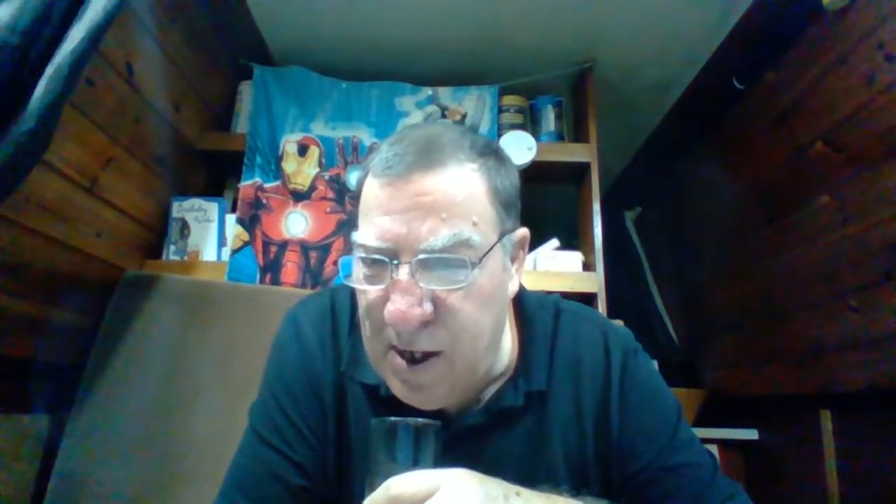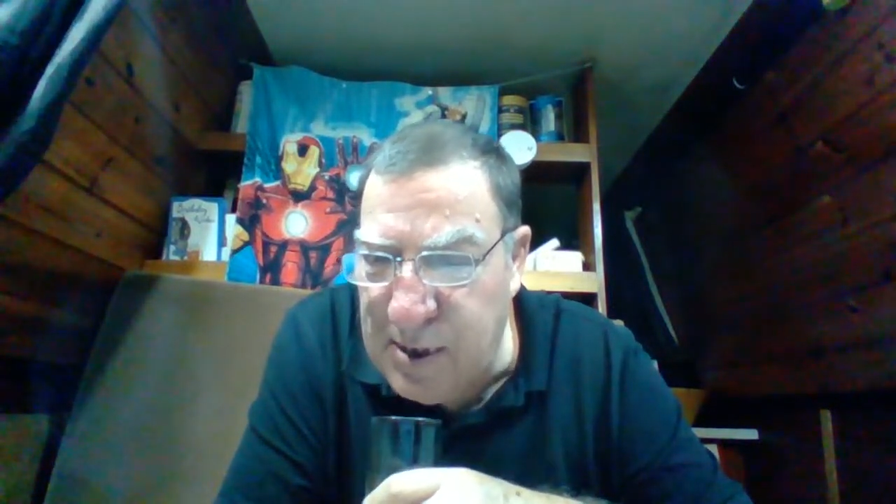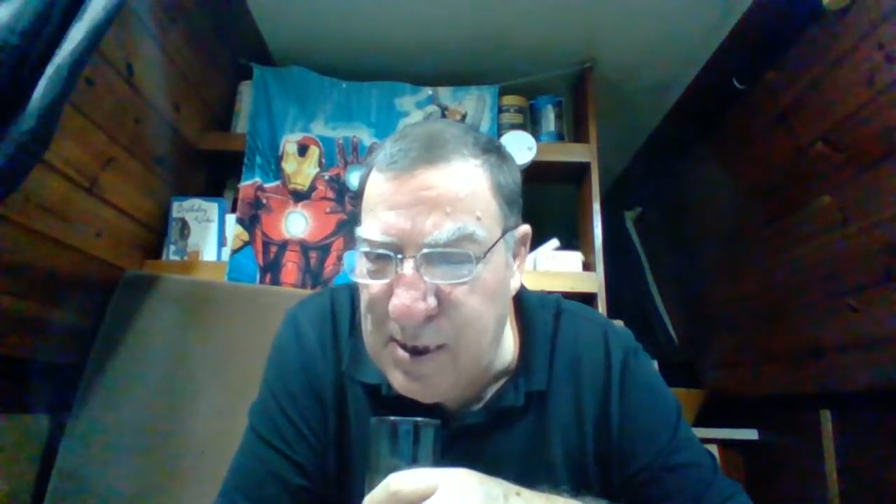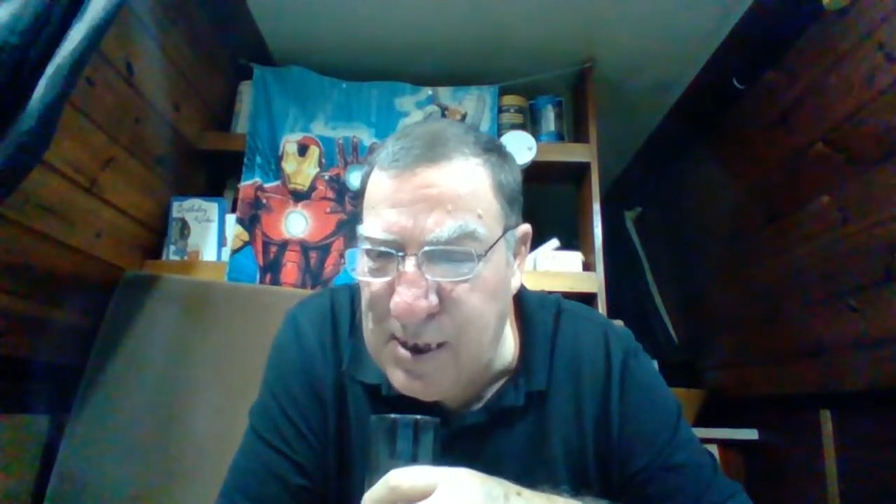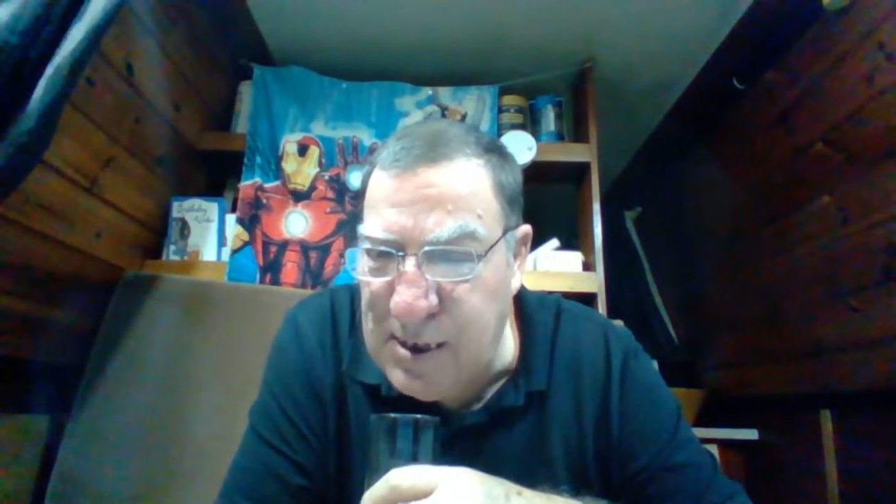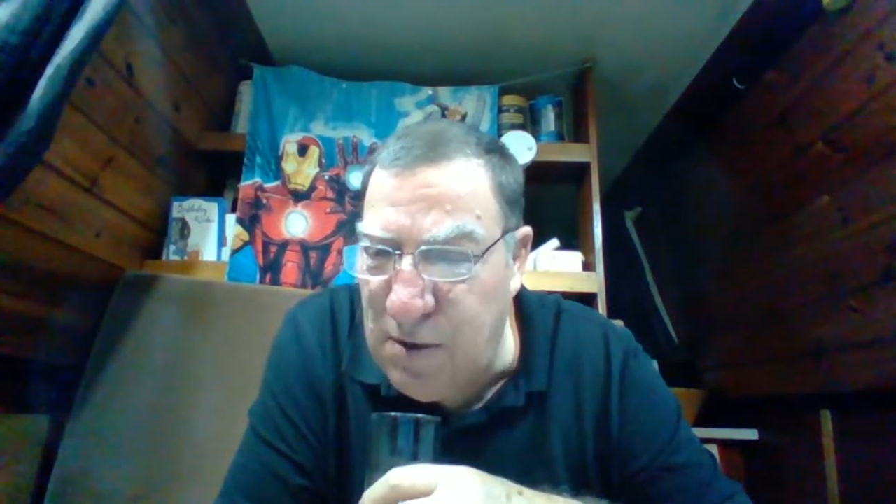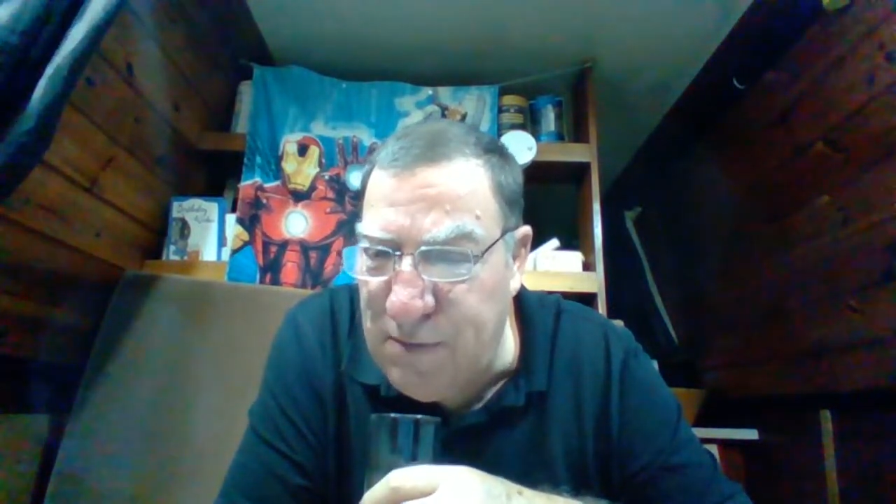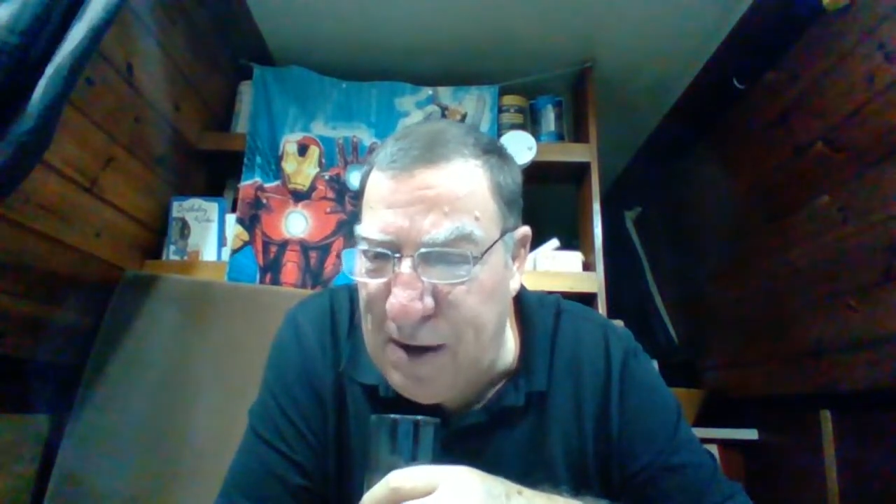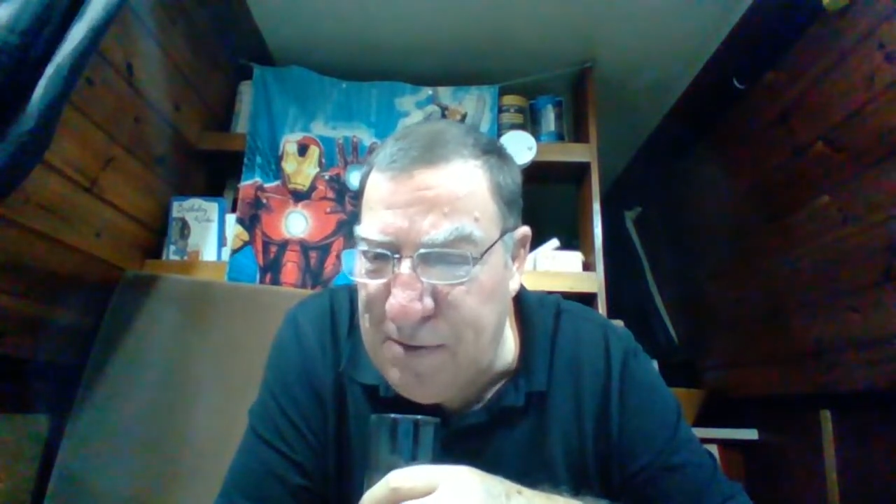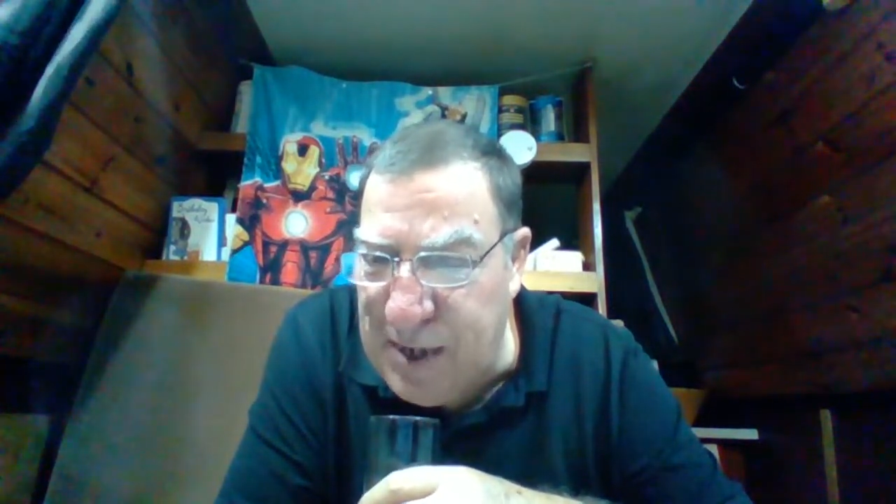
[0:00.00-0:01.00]
Is it still
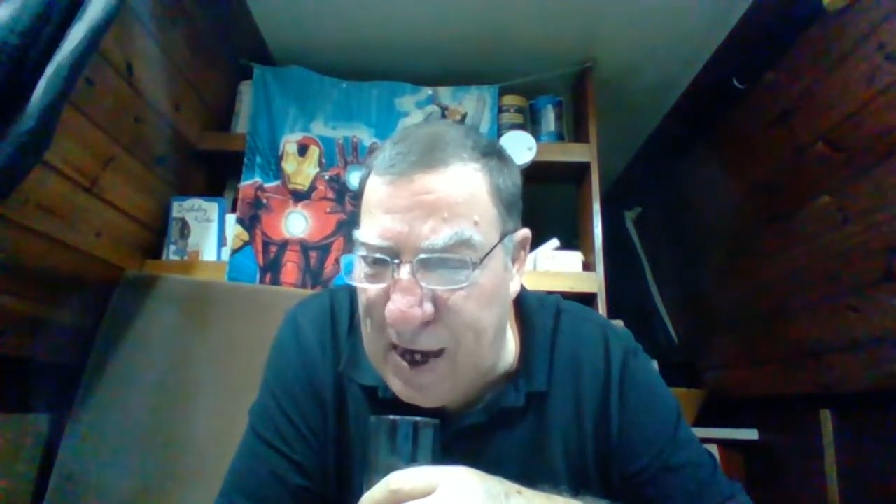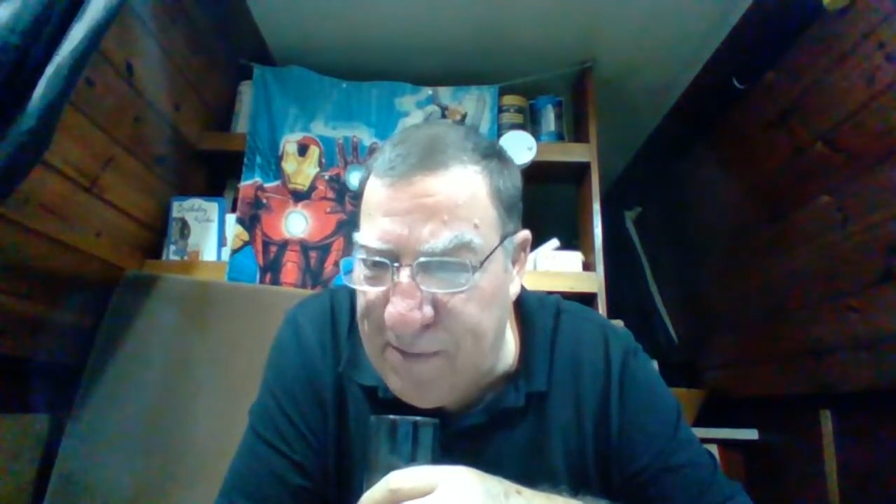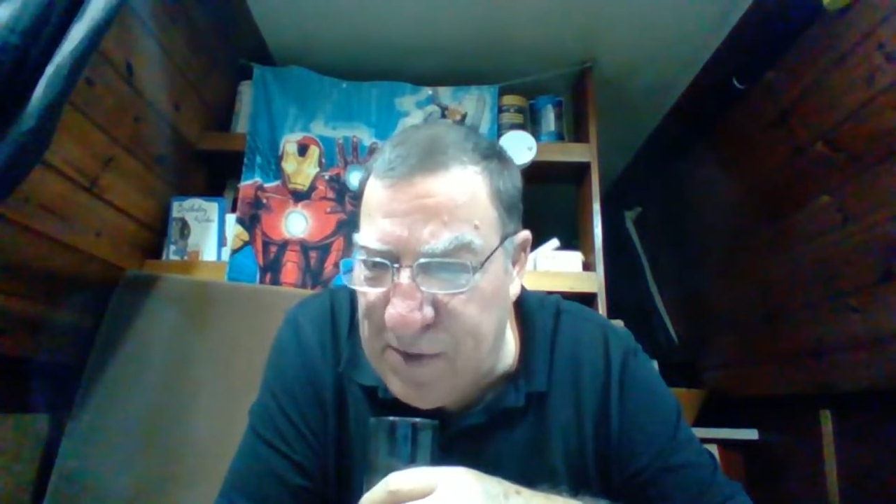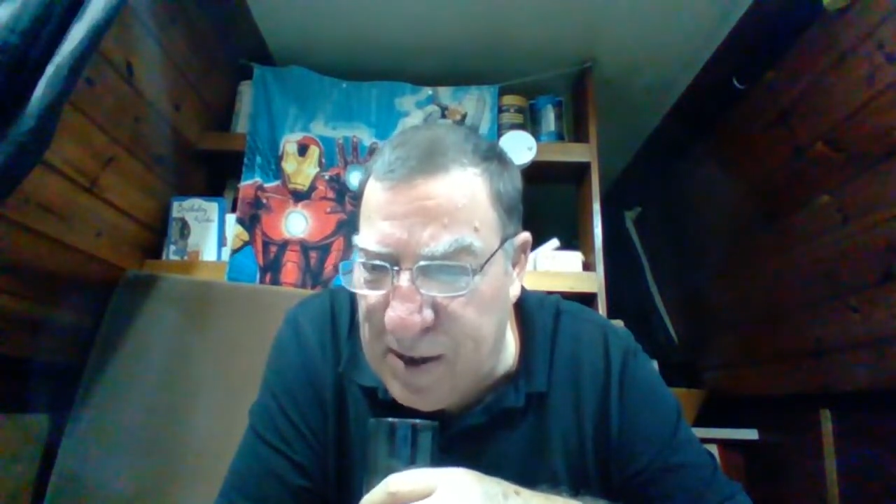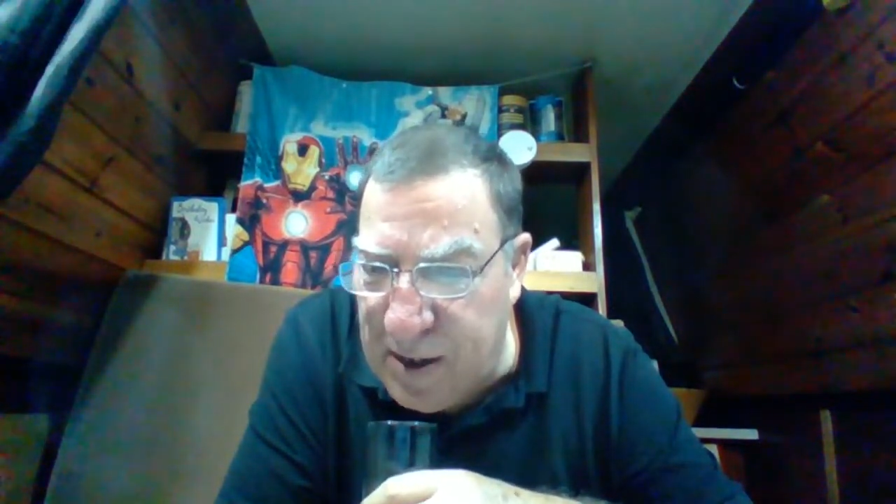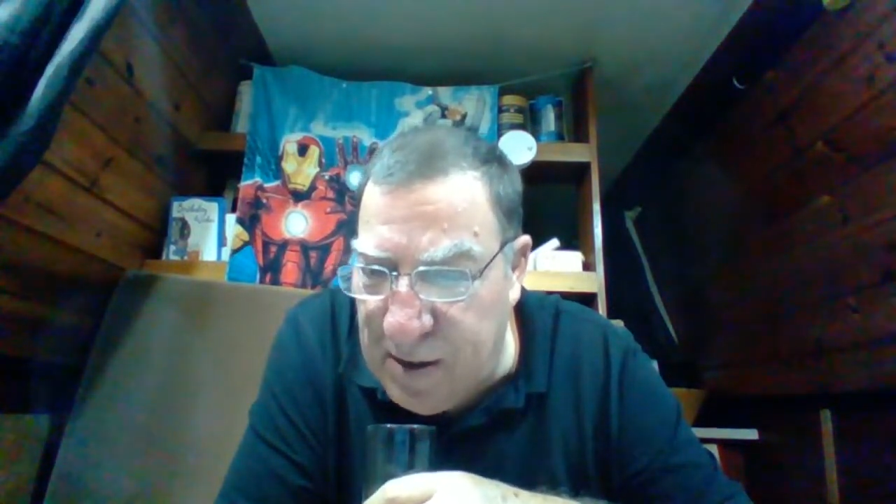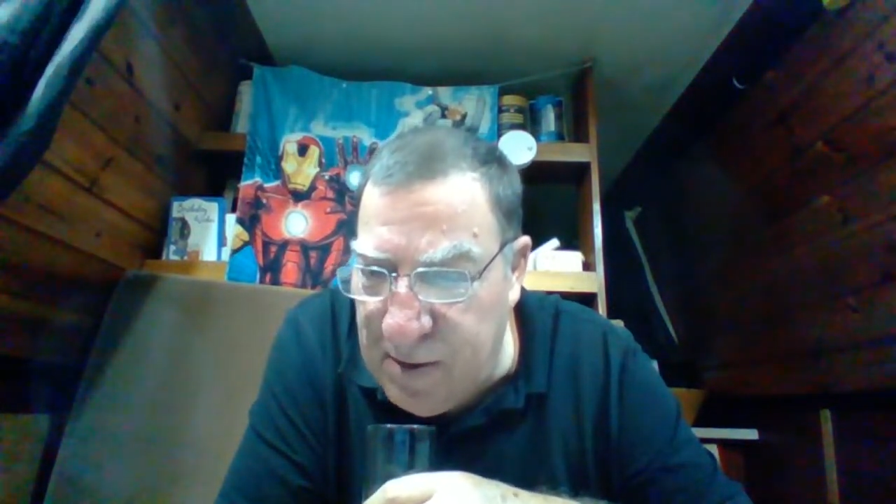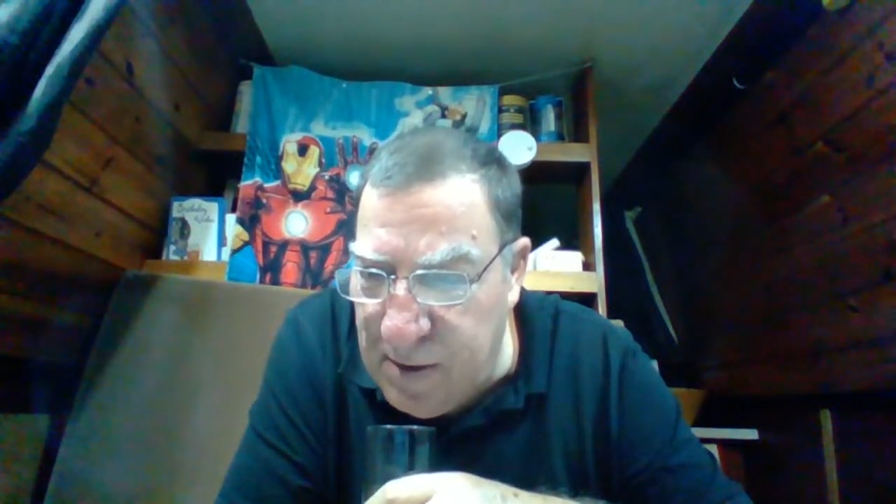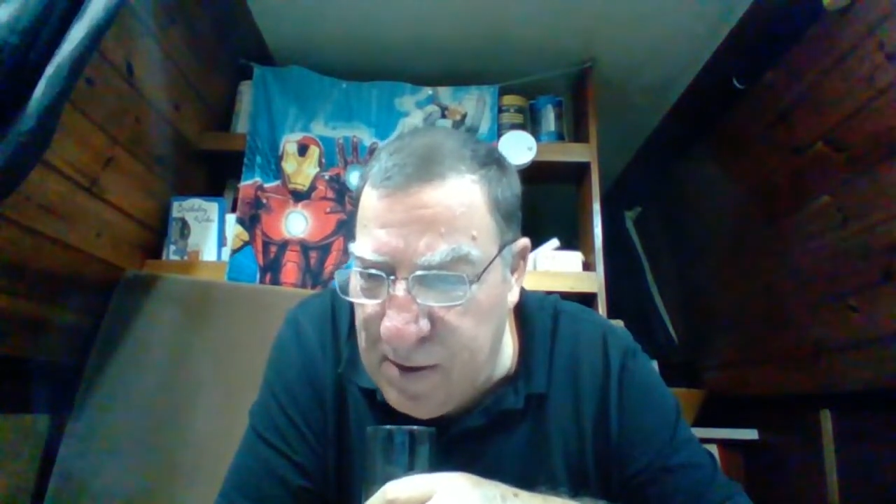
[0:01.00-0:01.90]
around, Dave? Do you know?